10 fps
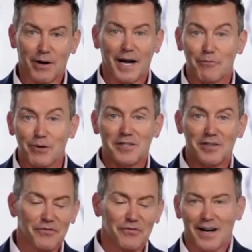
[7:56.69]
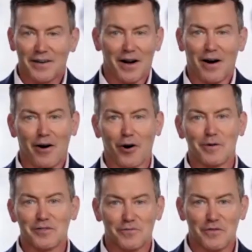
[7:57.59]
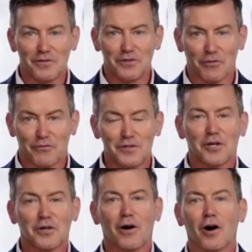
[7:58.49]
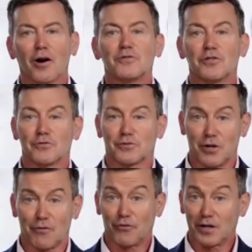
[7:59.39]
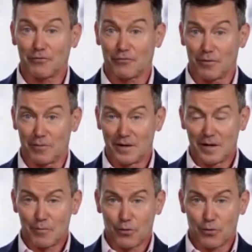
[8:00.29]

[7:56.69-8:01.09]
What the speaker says: And we define harm as zero physical harm, zero suffering from poor